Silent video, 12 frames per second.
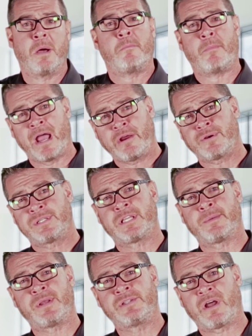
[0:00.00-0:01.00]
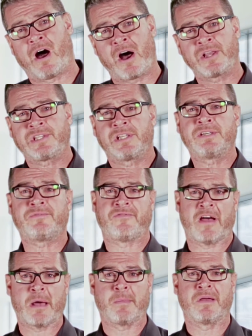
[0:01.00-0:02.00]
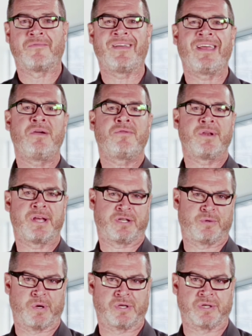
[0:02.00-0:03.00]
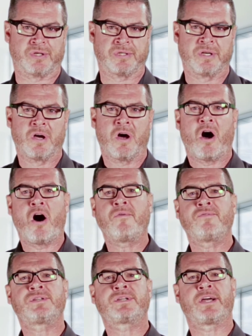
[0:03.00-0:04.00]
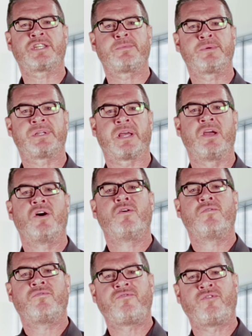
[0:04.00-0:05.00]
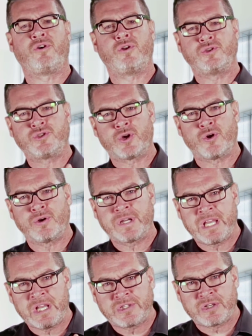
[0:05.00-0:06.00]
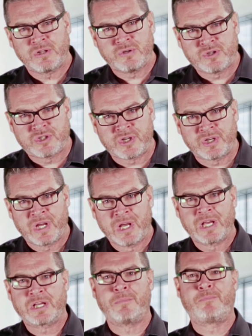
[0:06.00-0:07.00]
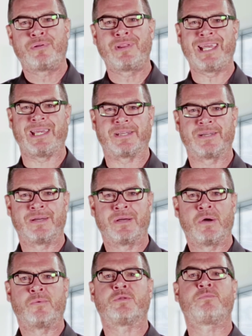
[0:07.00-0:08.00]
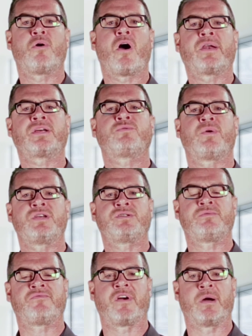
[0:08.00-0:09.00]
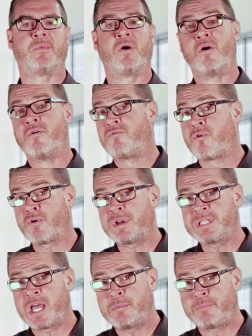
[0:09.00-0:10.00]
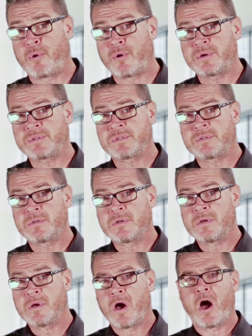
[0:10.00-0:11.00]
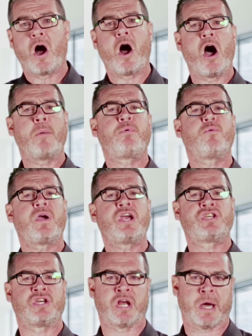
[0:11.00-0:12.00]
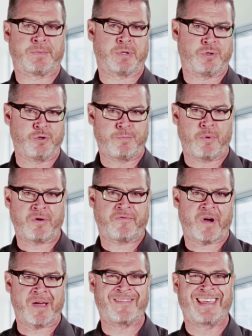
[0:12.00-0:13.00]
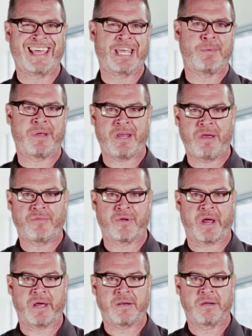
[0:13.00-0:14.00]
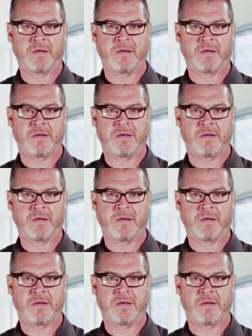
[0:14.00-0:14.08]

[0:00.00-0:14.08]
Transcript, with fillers: Microsemi's Ocelot family of Ethernet switches offers customers a full turnkey solution complete with products ranging from 4 to 10 ports, operation up to 2.5 gigabit Ethernet,